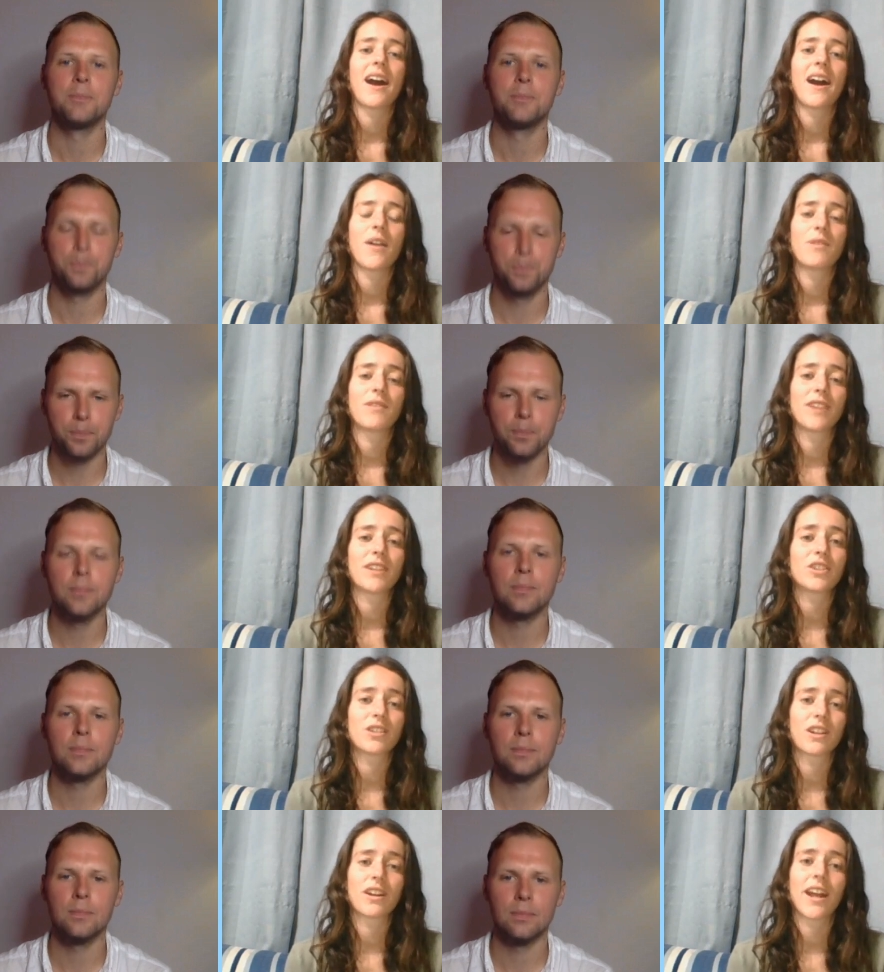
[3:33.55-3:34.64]
Speaker 1: uh, we
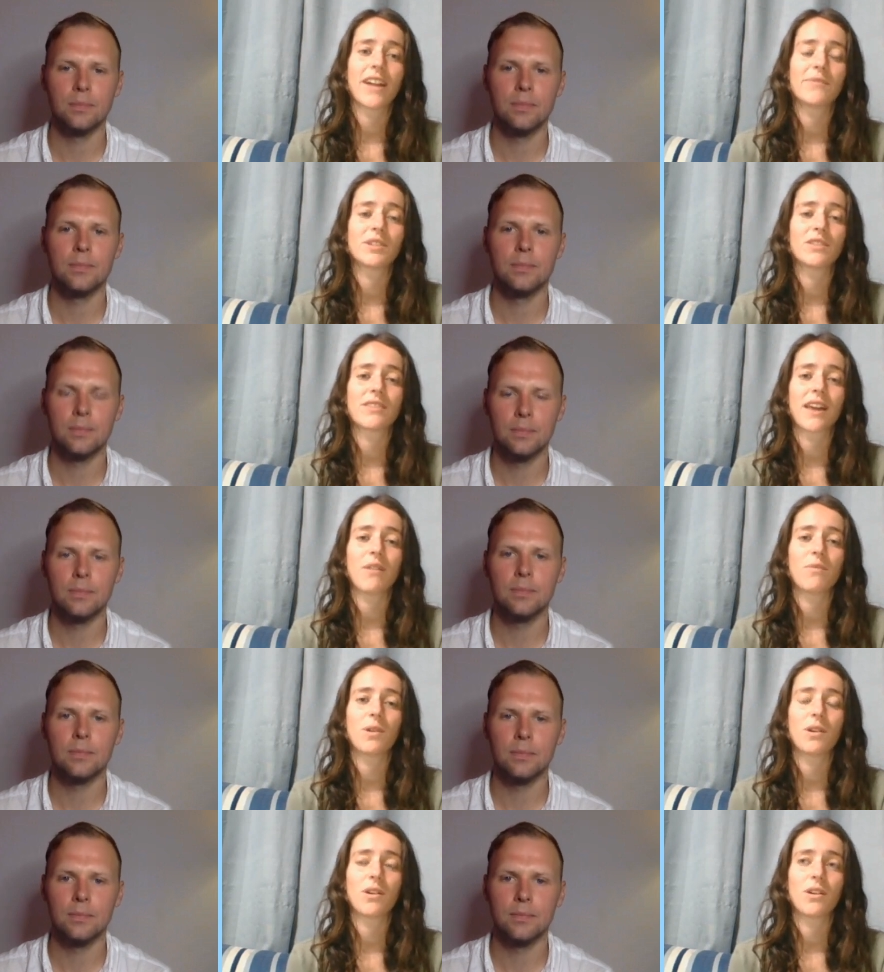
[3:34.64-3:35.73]
rescued a lot of animals that
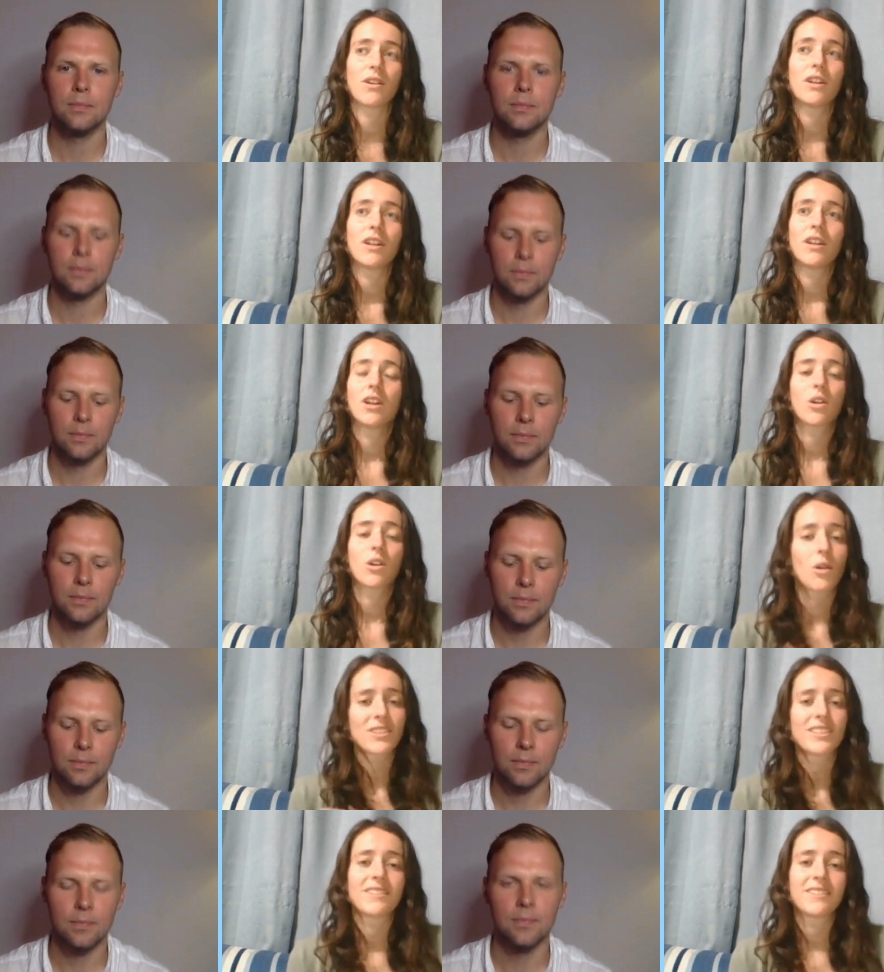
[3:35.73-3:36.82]
were
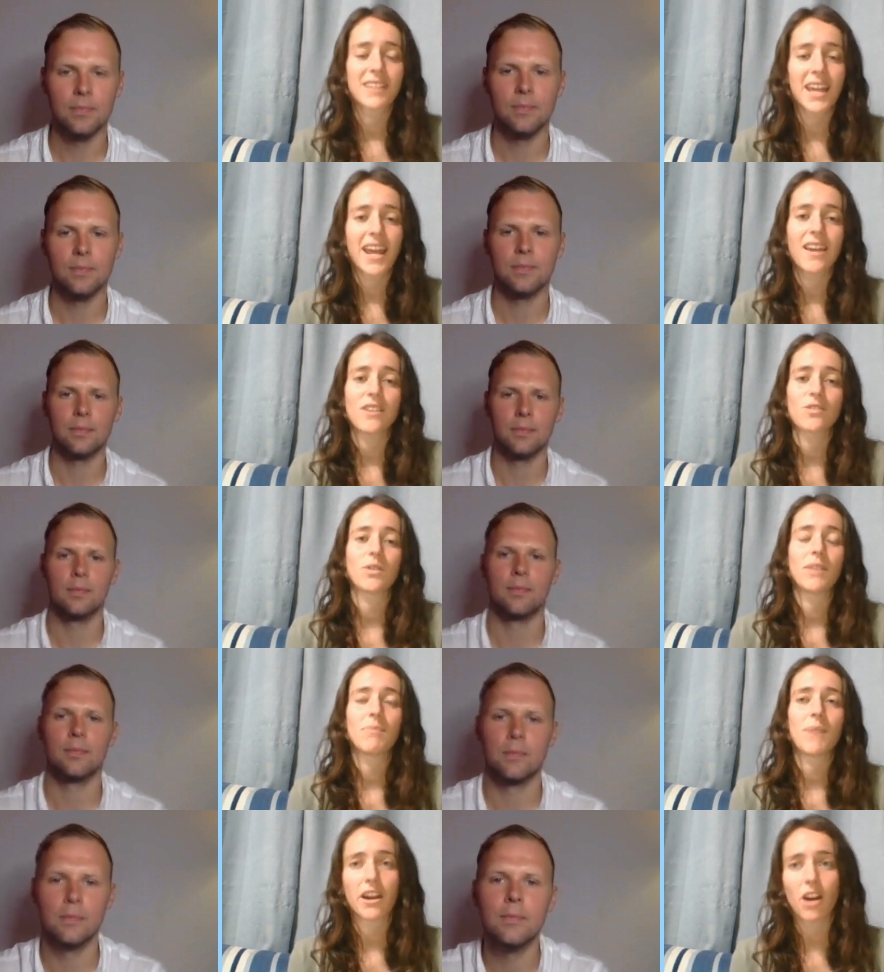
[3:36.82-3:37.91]
caught in snares or
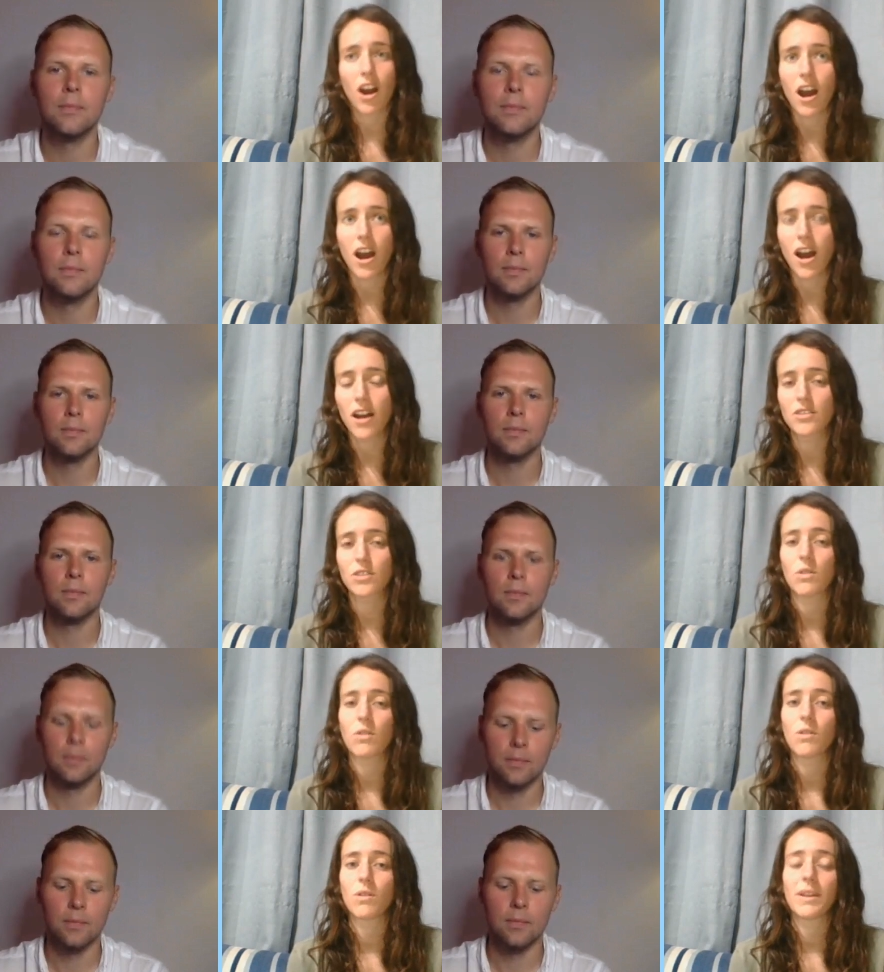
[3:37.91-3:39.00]
hit by cars,
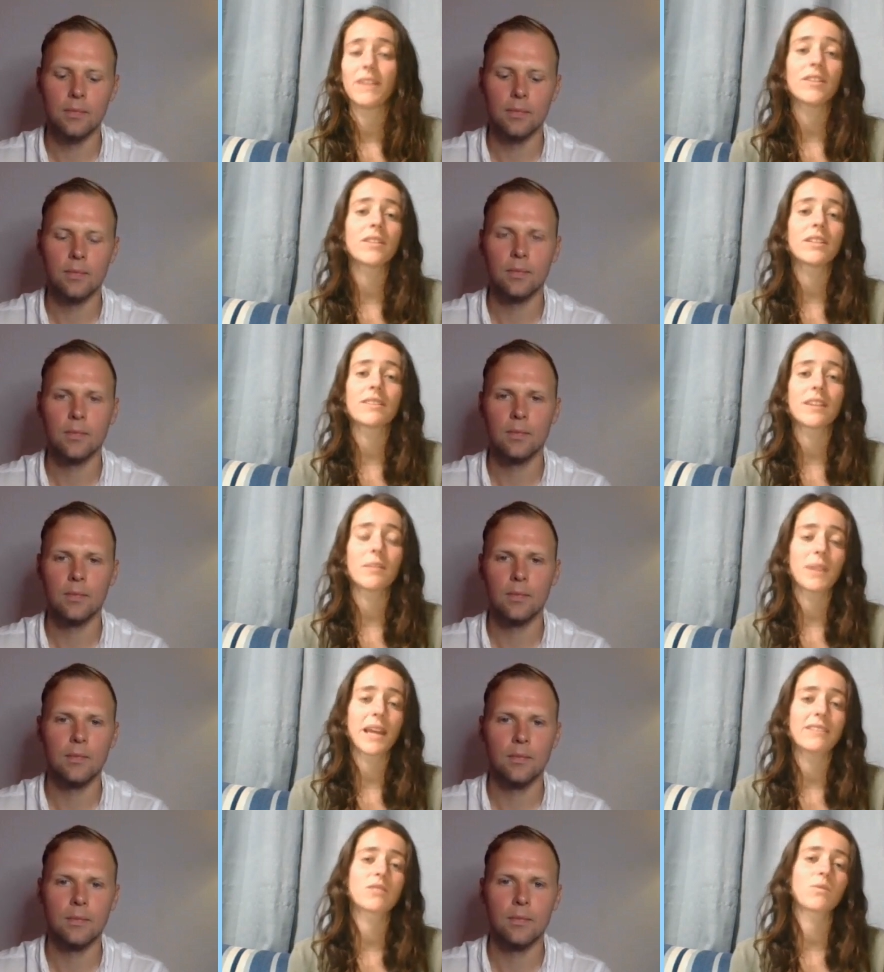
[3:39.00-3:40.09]
or even some
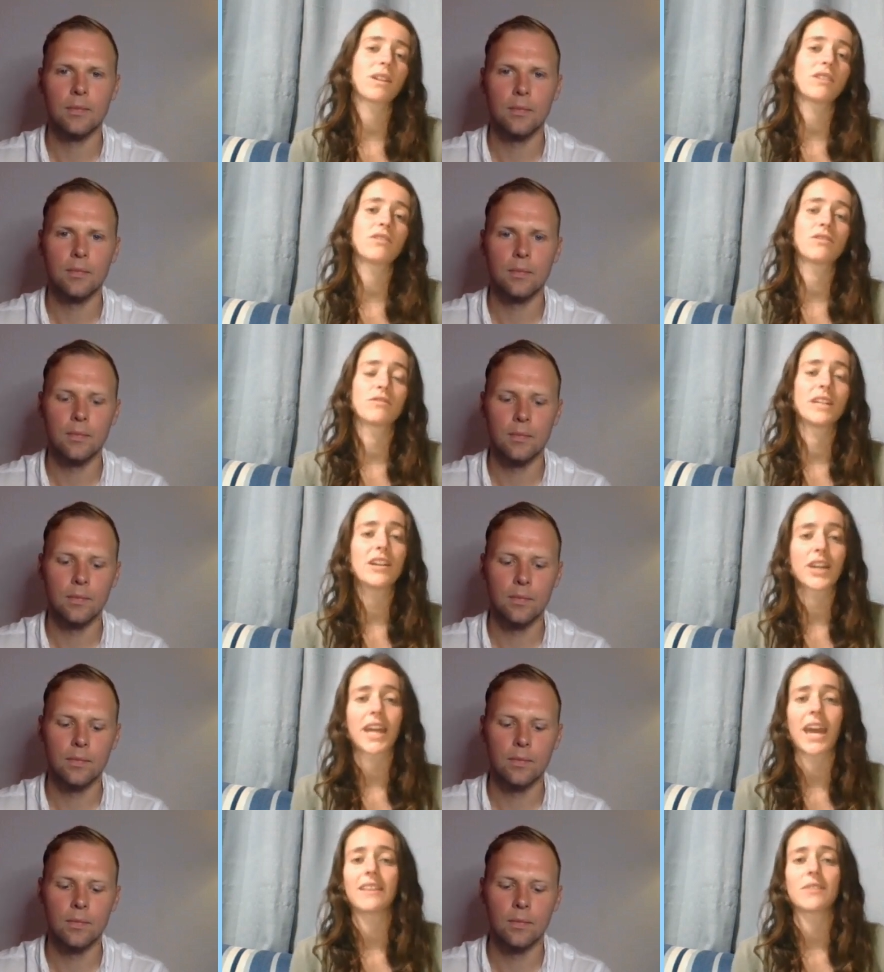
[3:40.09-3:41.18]
places wanted to
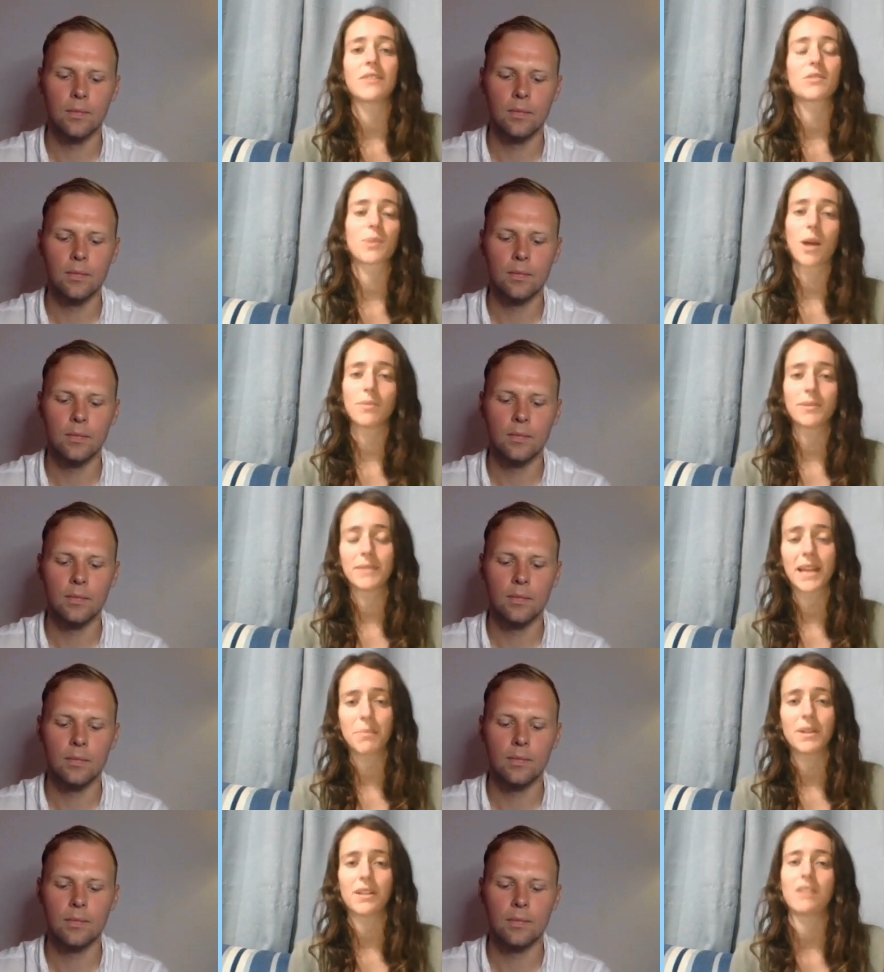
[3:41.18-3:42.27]
relocate. There was a problem
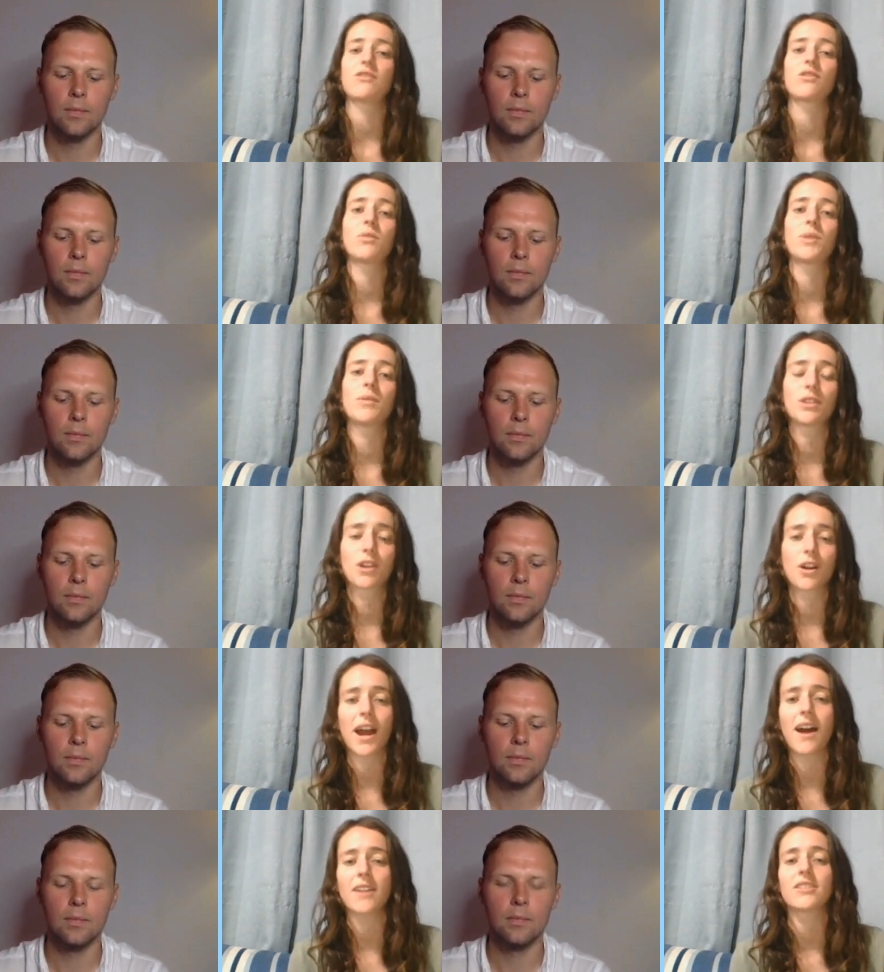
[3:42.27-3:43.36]
leopard, so we would go
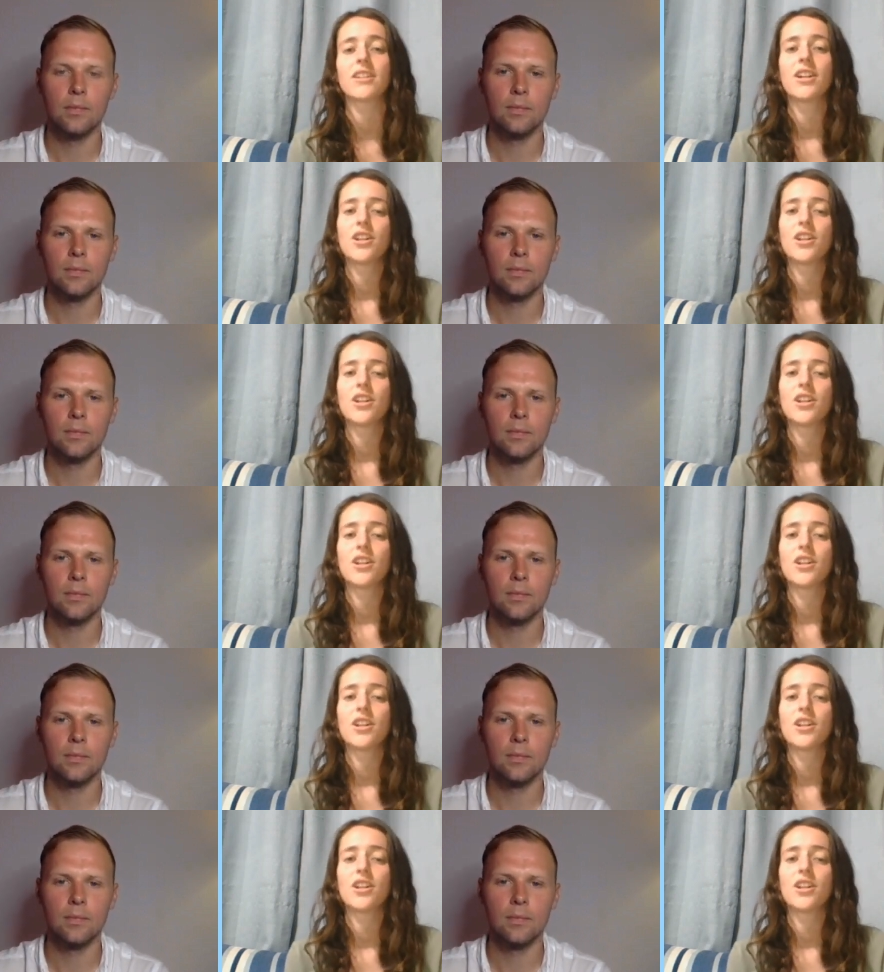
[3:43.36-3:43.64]
out,